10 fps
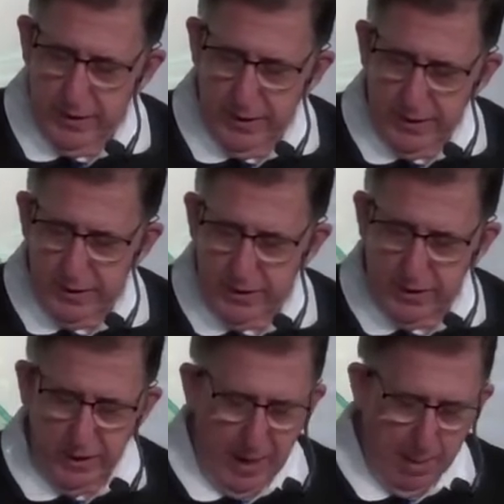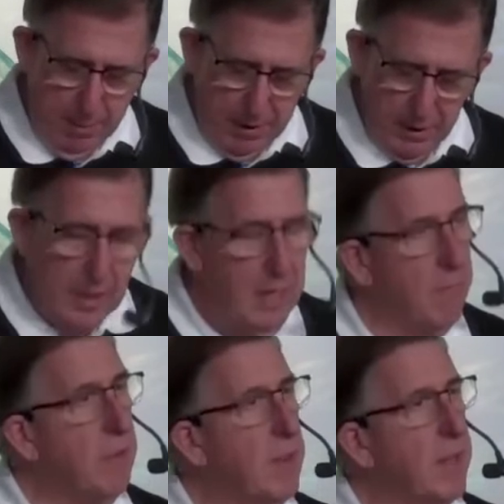didn't stop at
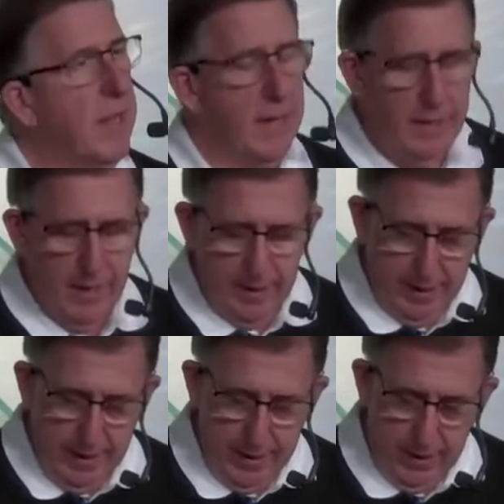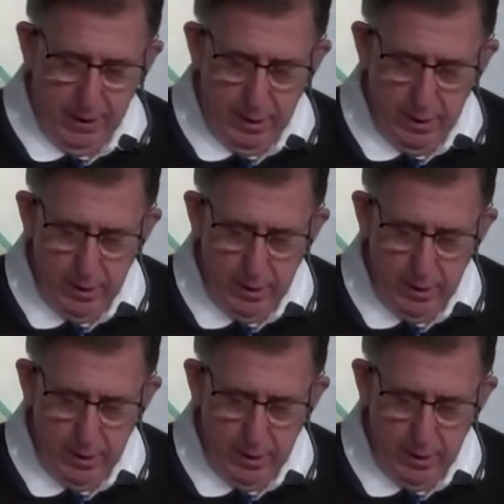leaving the KKK.